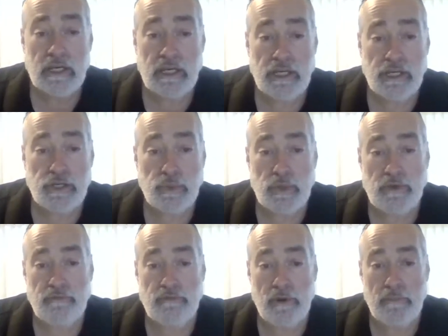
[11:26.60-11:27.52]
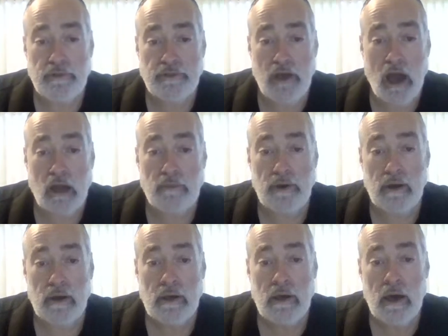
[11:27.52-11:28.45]
issuing from the
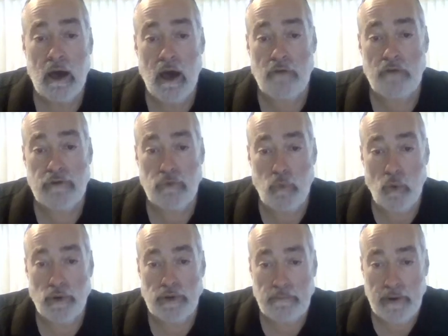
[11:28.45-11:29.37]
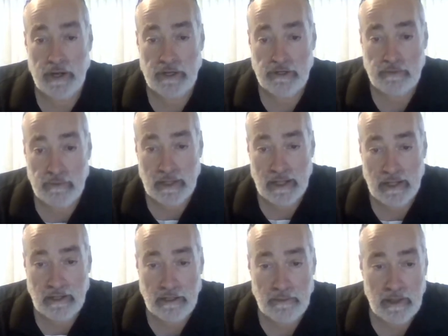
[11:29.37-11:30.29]
dogma of reward and punishment
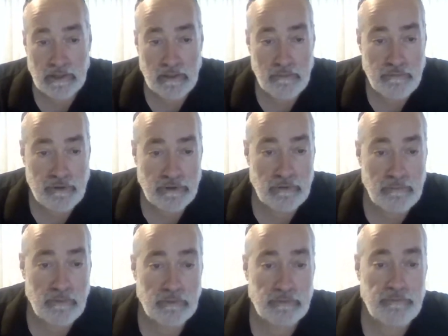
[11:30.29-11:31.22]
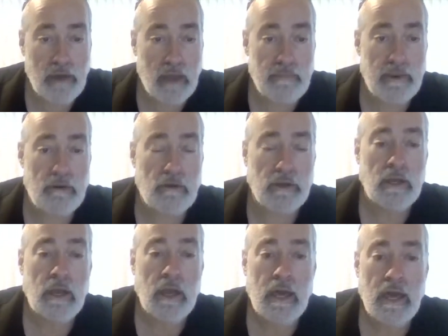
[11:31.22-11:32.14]
and independent principles, primary
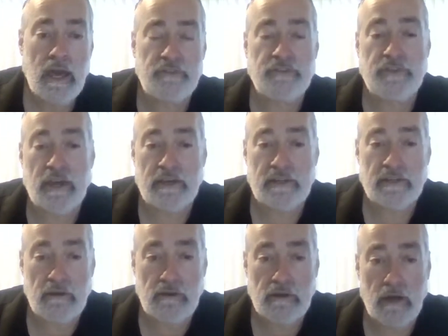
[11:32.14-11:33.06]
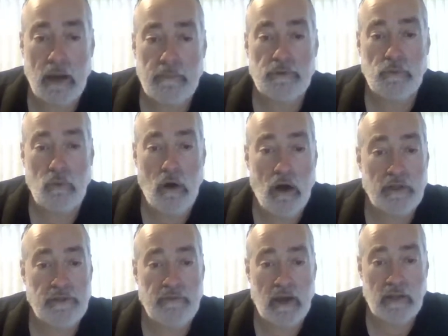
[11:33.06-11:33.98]
and secondary, common to
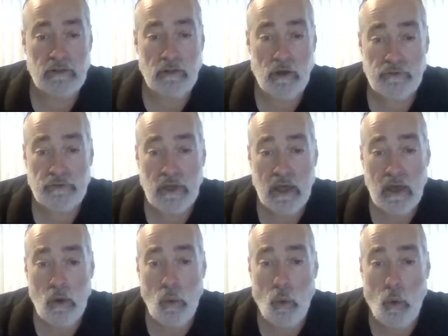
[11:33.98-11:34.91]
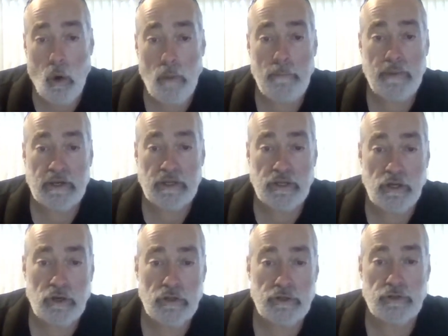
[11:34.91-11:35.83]
all divine laws or
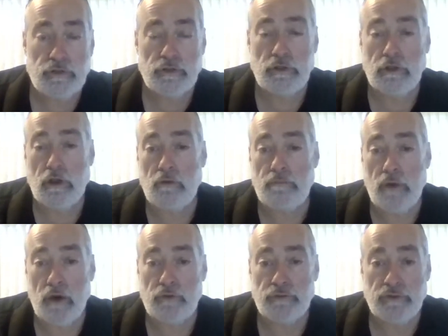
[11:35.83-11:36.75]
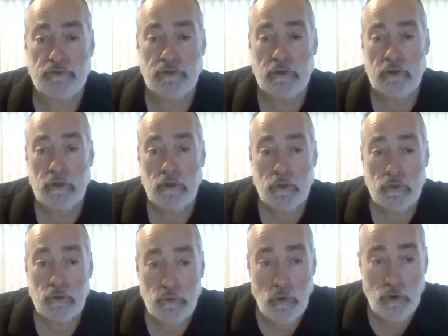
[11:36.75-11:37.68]
peculiar to the law of Moses.
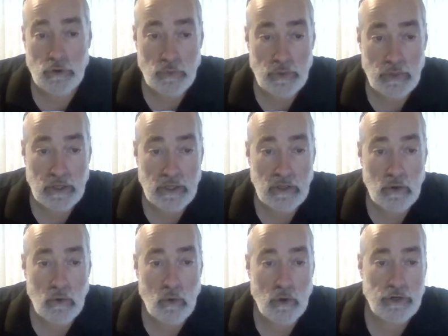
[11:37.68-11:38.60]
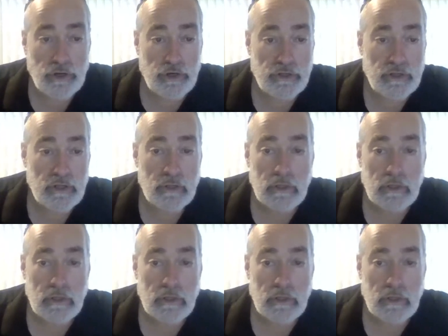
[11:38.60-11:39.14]
Nor do we or could